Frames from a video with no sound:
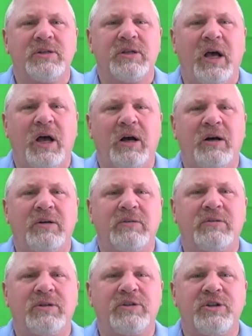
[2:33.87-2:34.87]

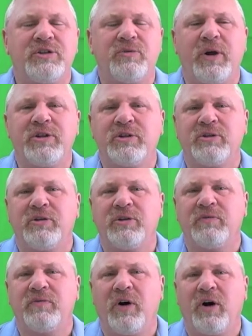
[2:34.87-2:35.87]
the situation could
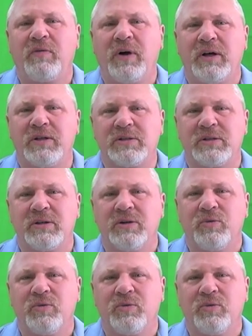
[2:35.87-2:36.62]
involve us.